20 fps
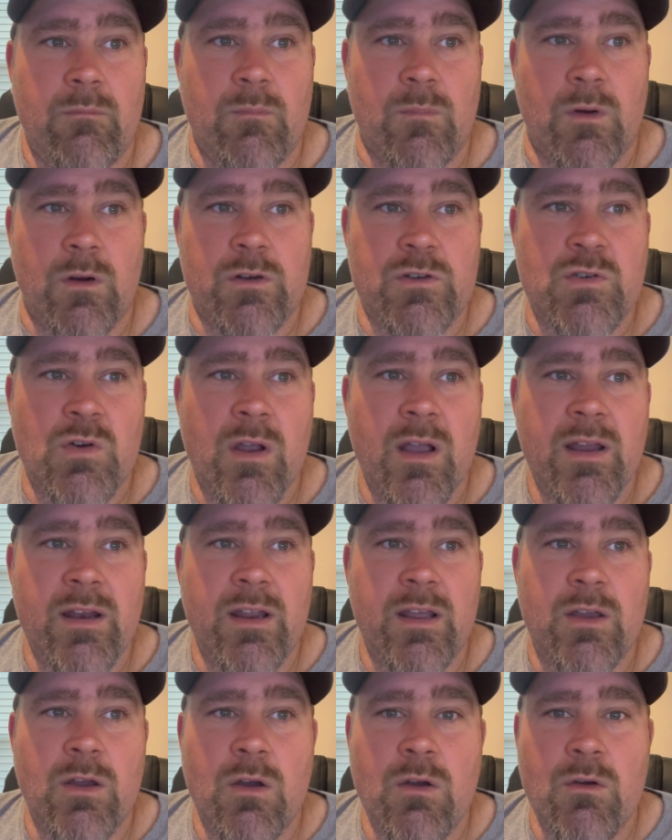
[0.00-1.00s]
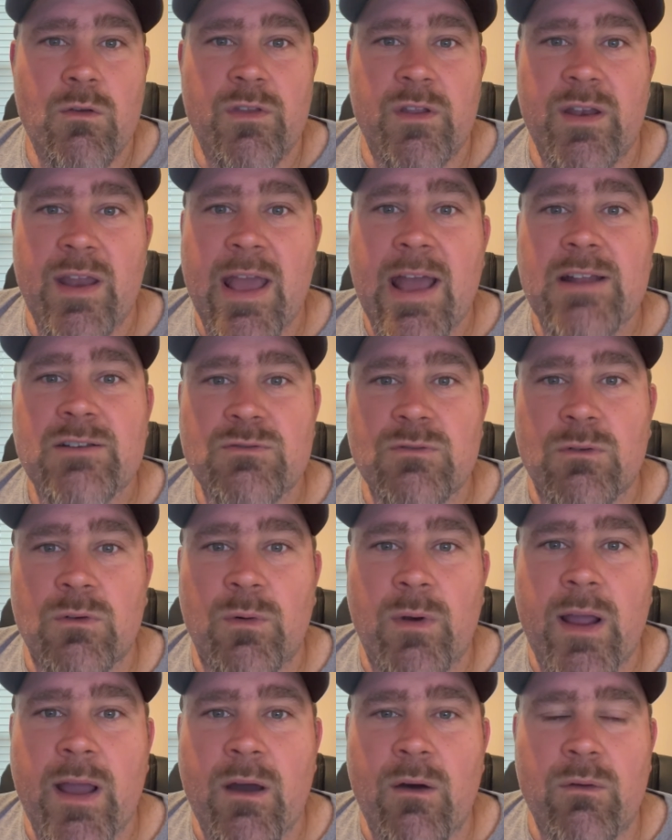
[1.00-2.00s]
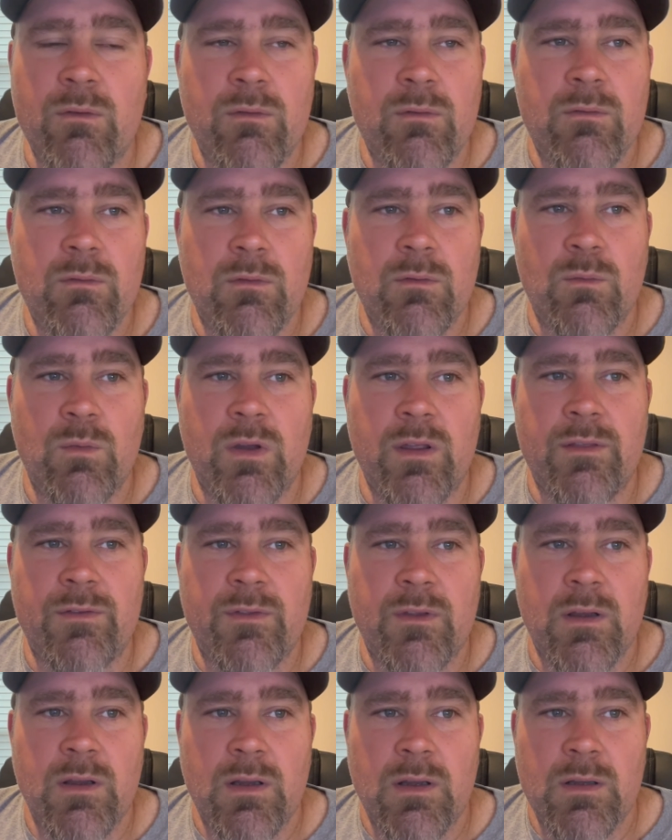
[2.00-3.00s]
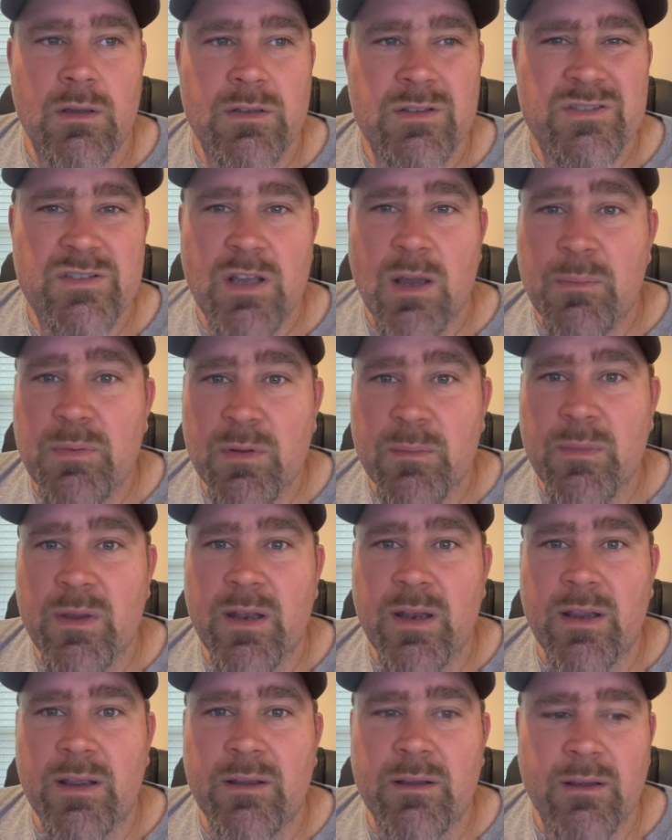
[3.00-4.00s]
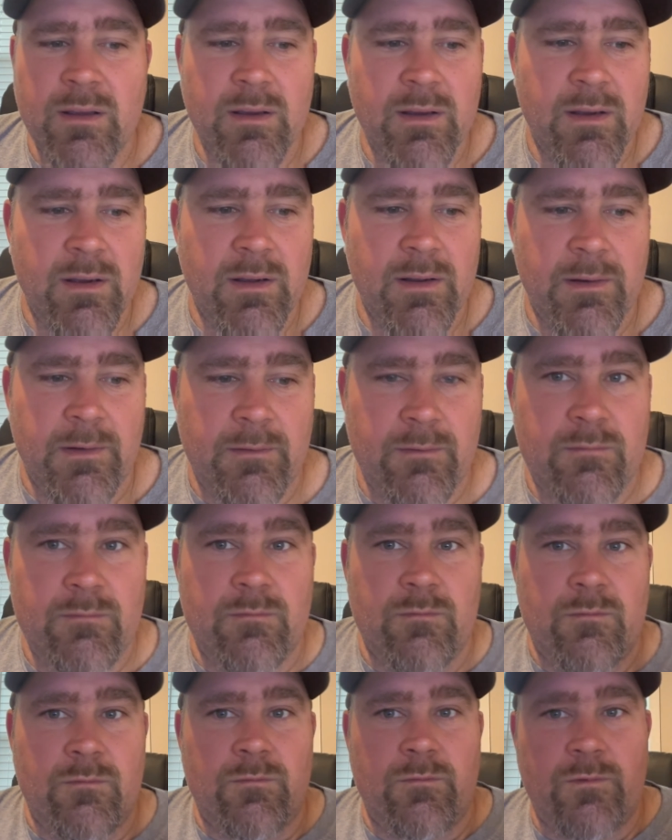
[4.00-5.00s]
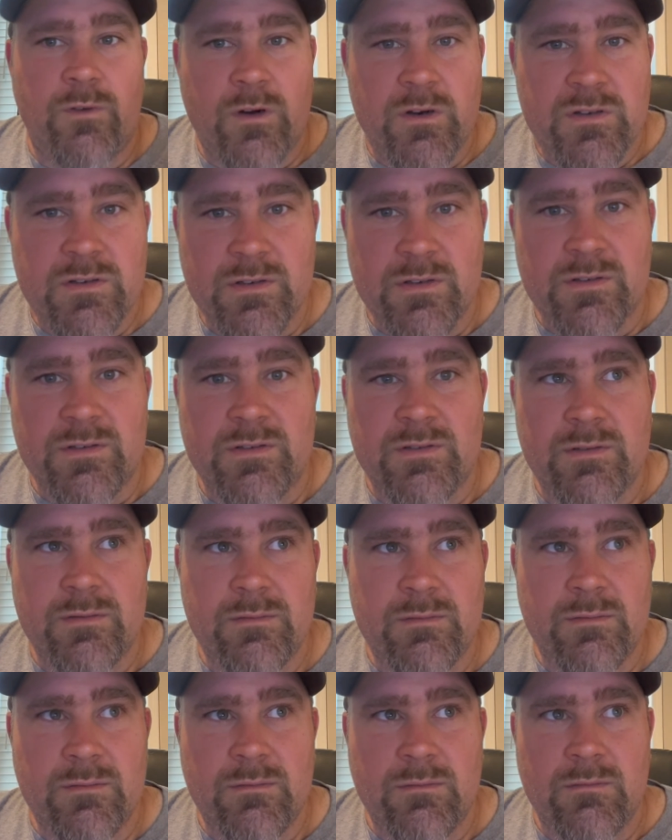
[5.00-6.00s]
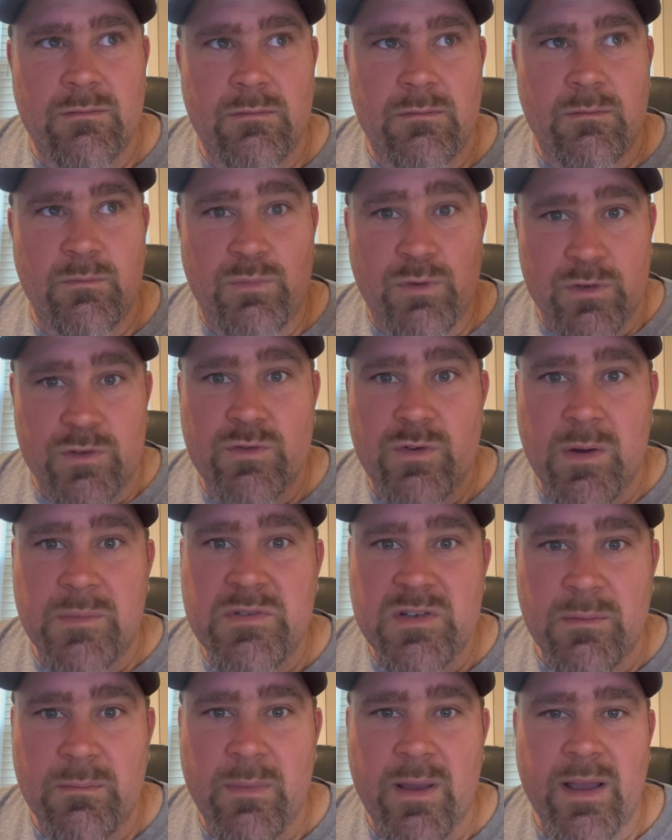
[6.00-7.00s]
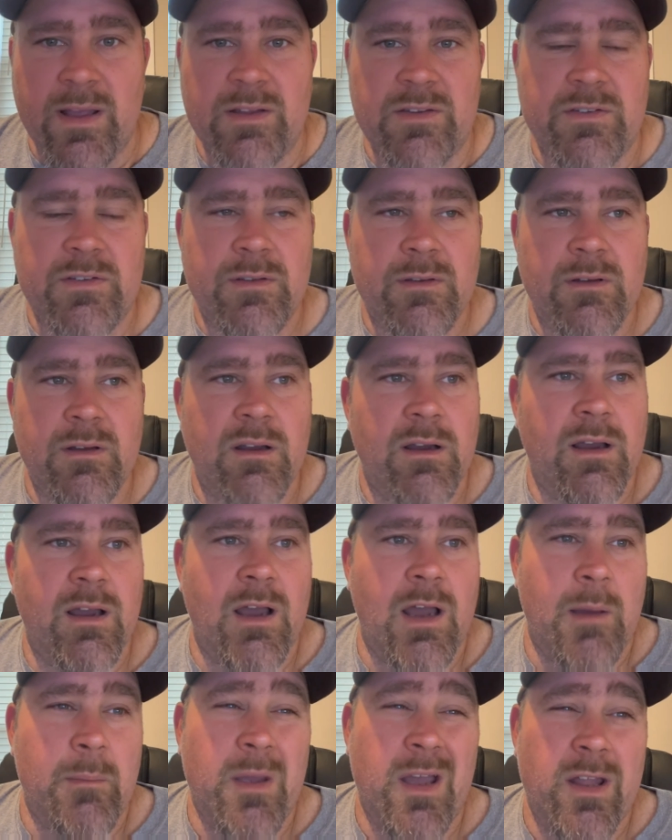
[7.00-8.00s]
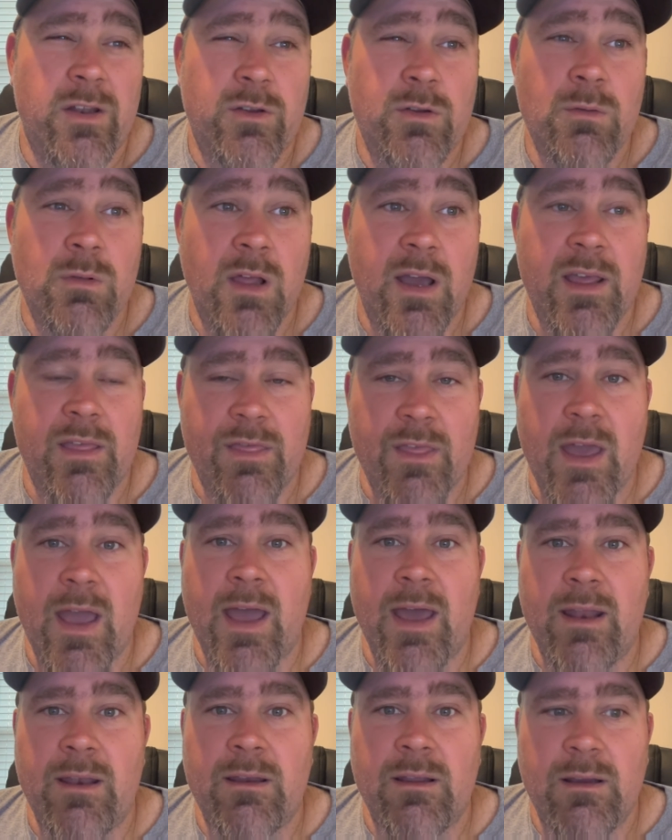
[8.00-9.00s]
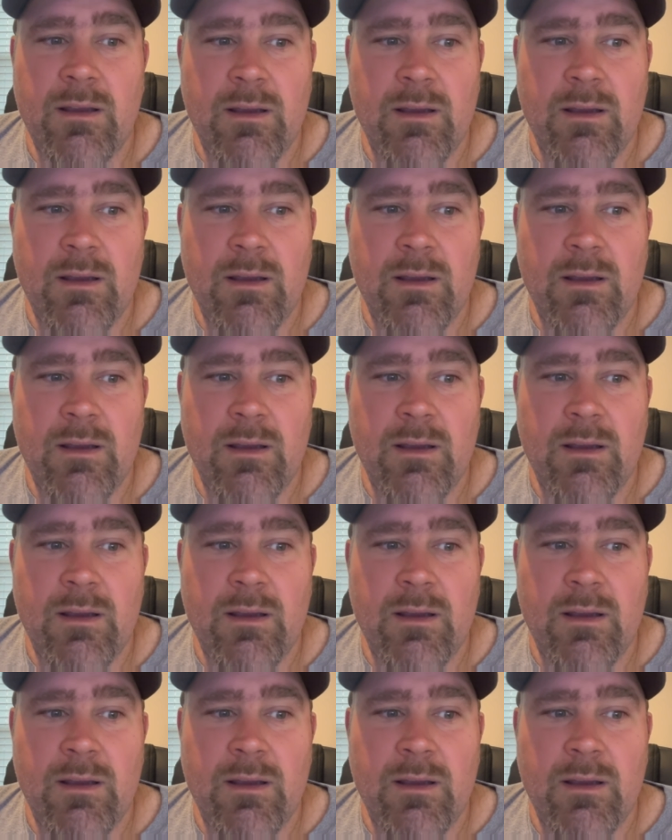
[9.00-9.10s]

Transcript: are trying to go the natural route with supplementing versus prescription meds. I mean, I do like that.